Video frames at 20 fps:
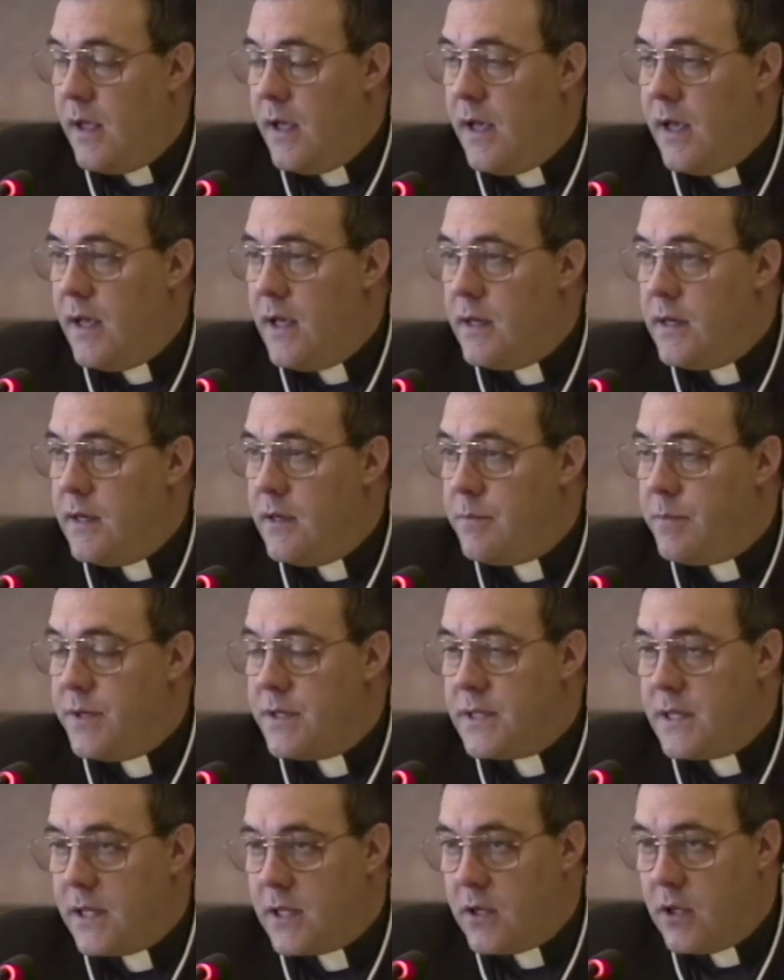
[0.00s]
and in
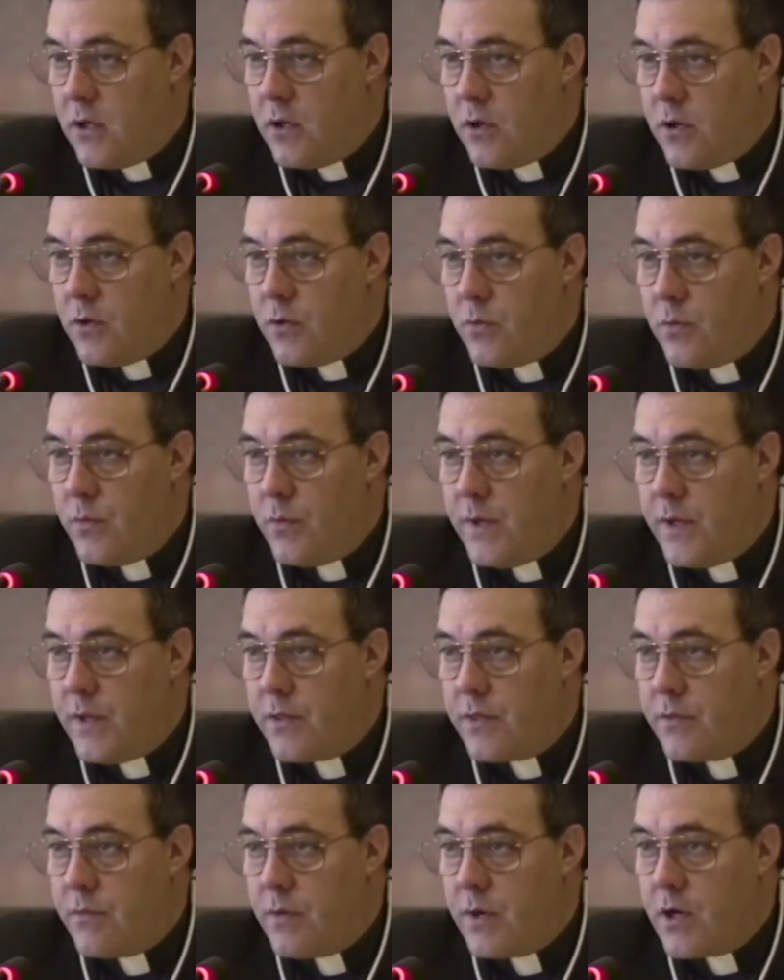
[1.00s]
particular
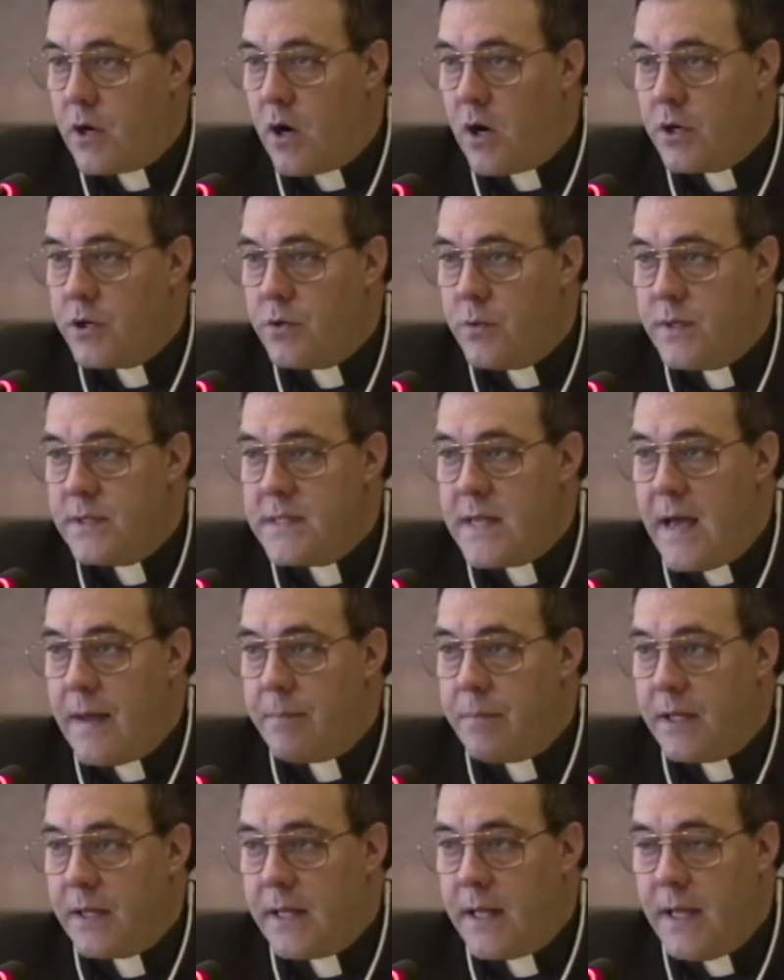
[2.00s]
with regard to its
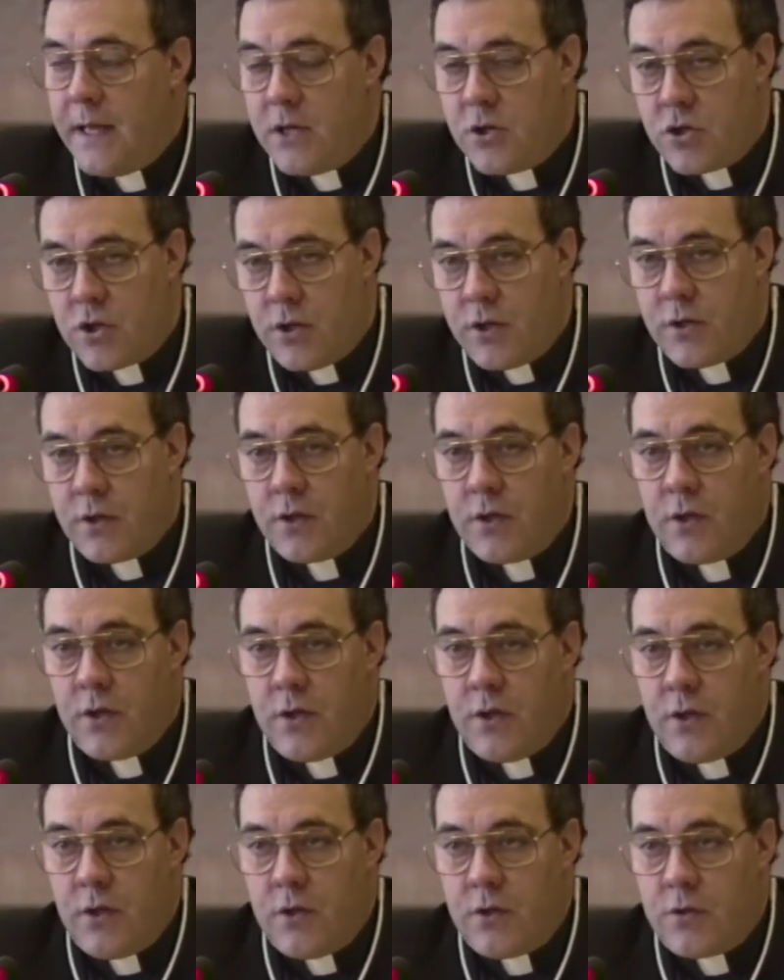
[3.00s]
application
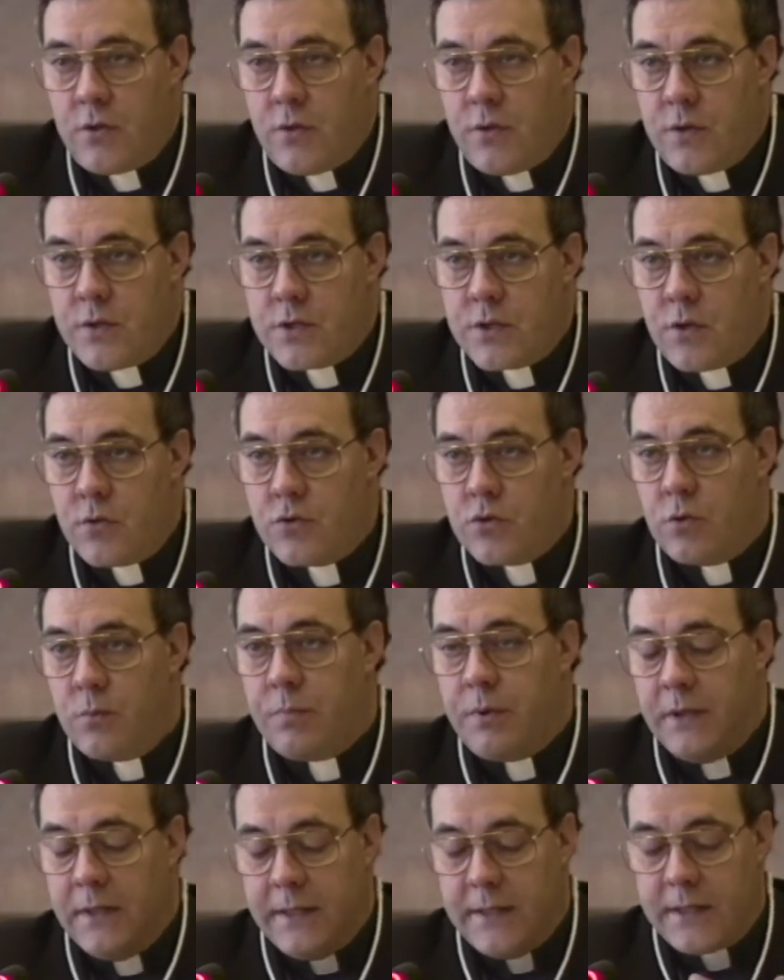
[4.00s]
to the social
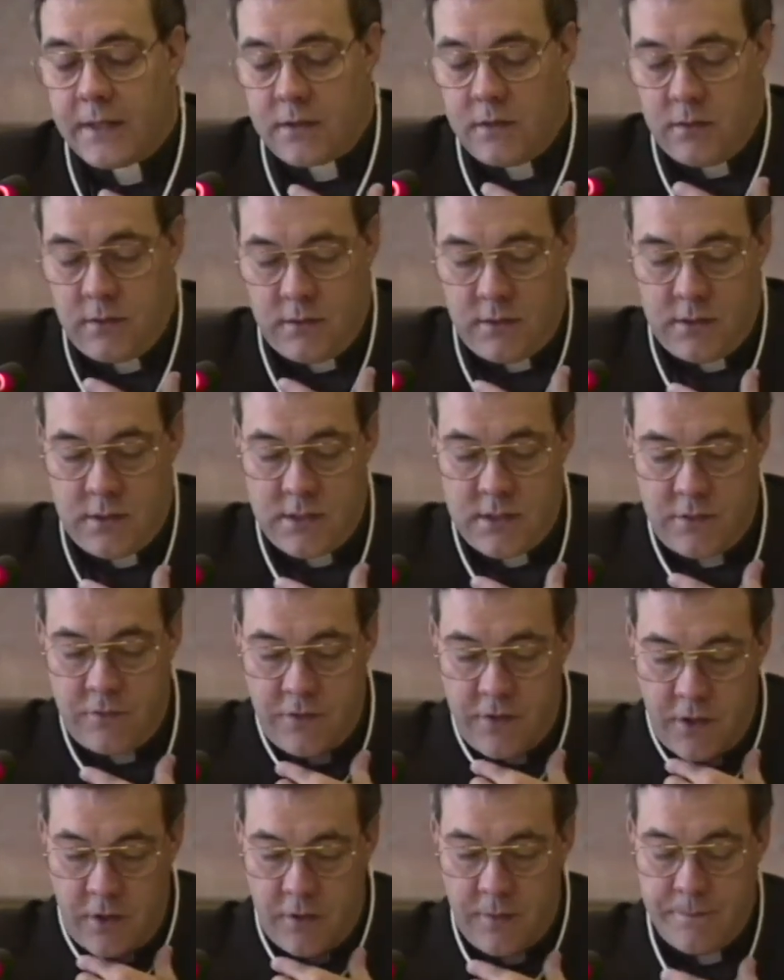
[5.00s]
political
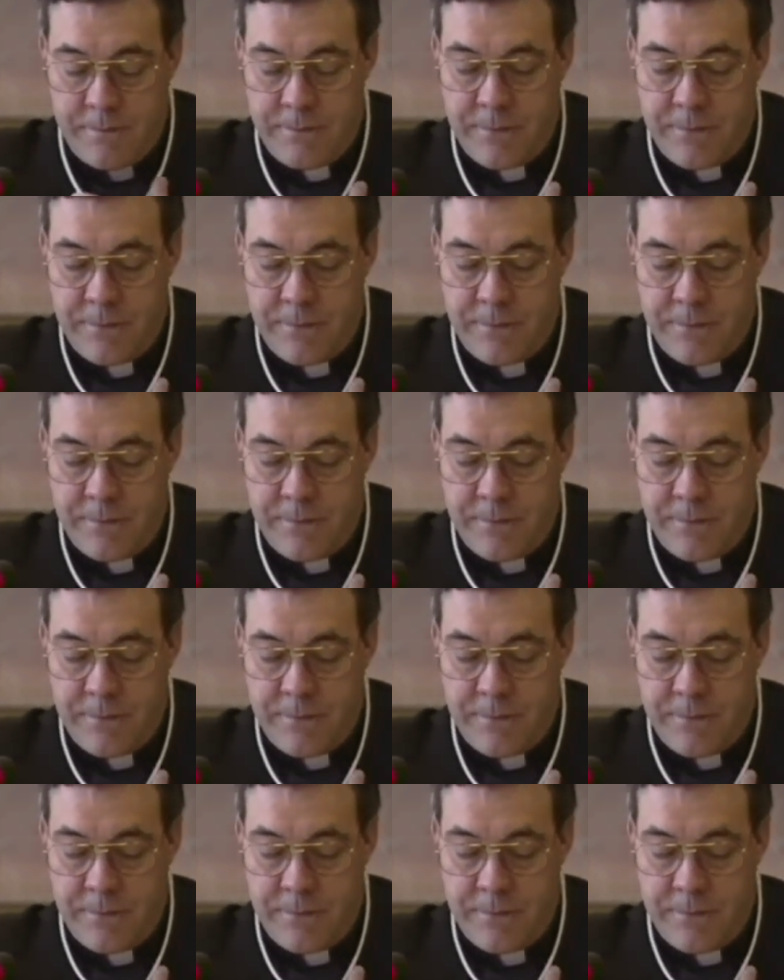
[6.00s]
sphere.